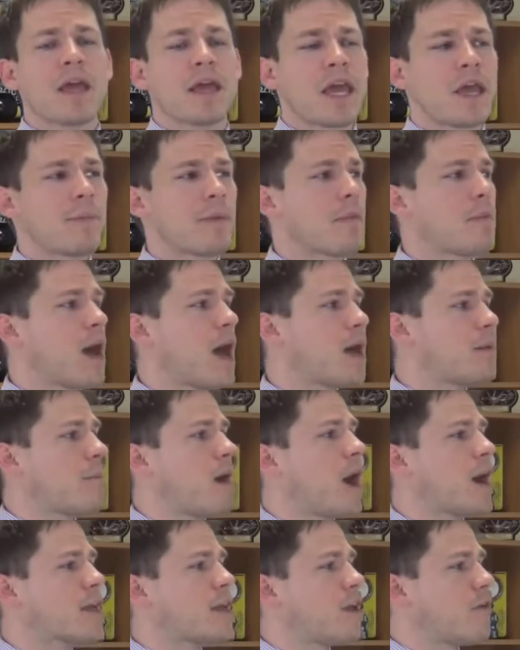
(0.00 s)
Keep in mind,
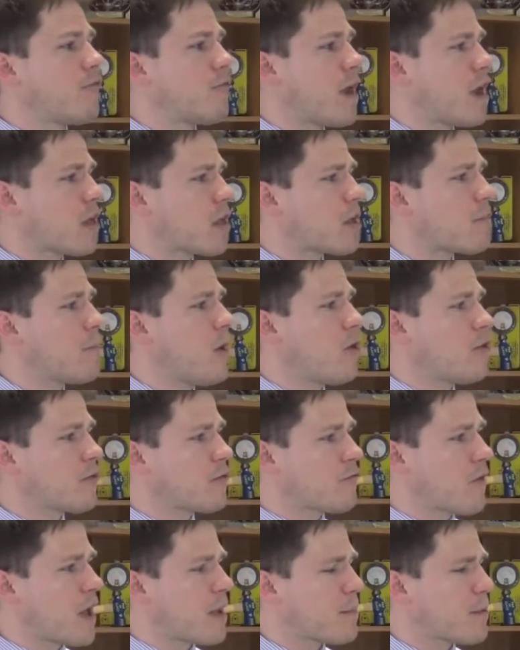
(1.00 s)
Machiavelli,
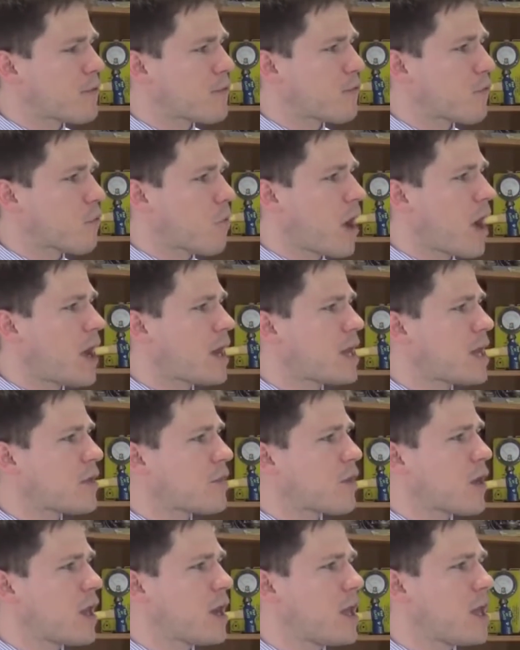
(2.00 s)
most famous for
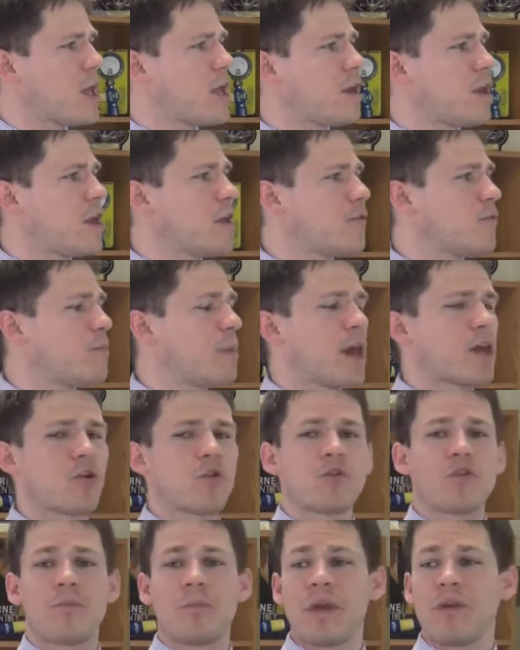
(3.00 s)
writing that it is
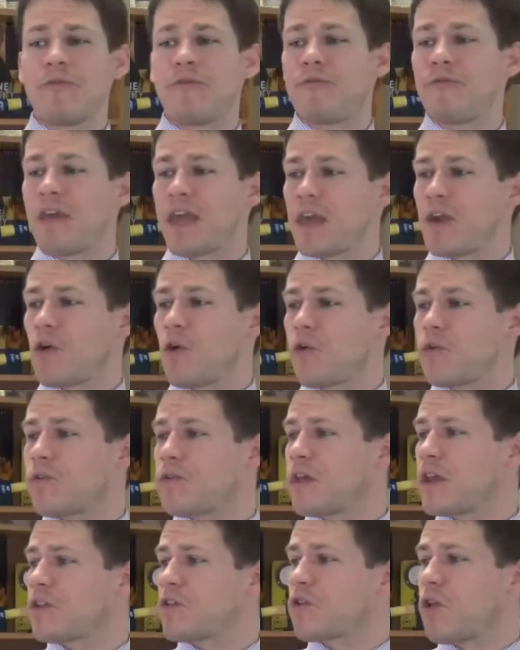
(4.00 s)
better to be feared
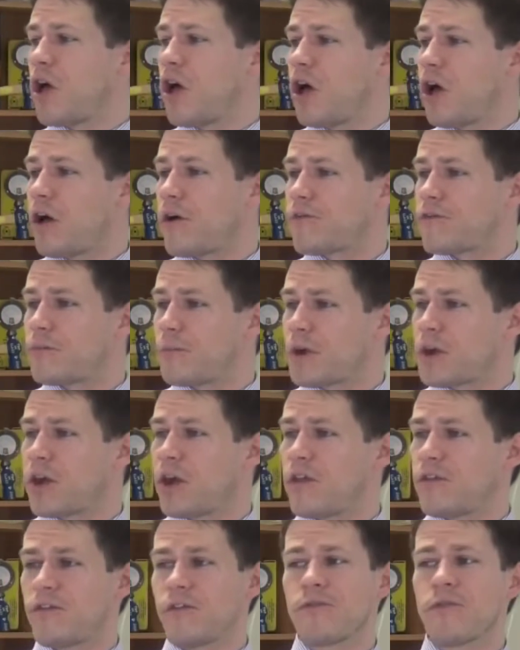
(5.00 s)
than loved,
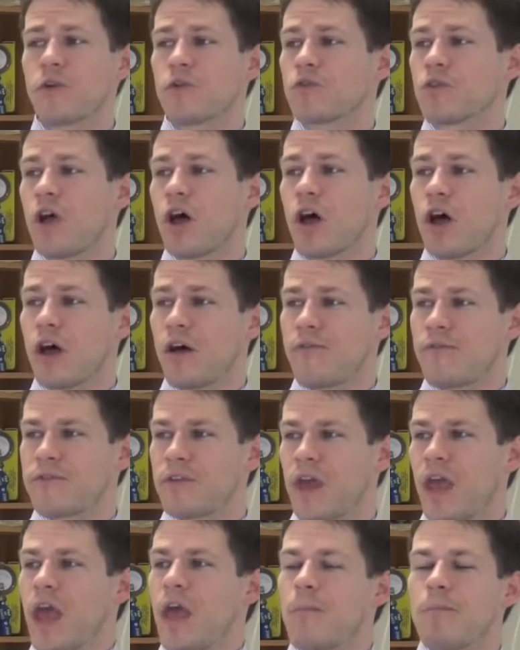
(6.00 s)
because if you're
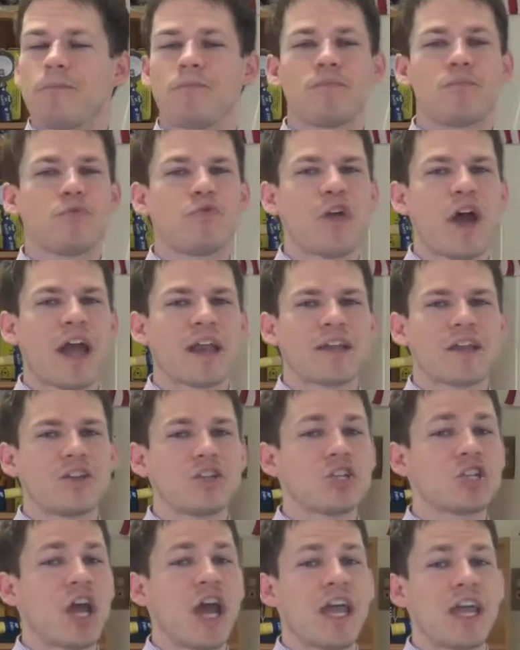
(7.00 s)
loved, that
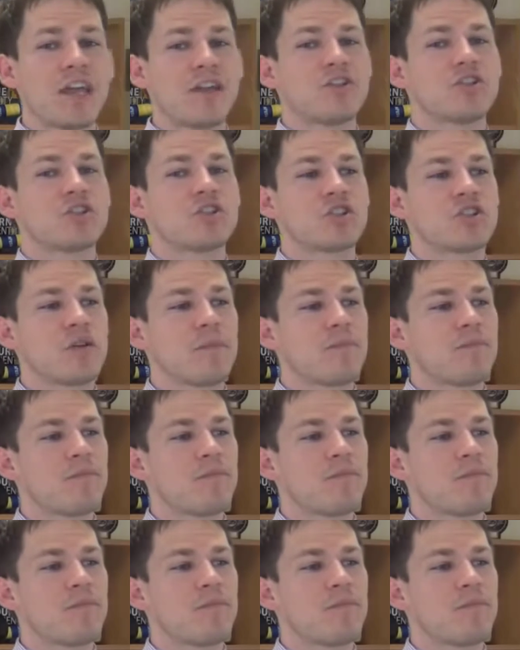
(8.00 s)
can change.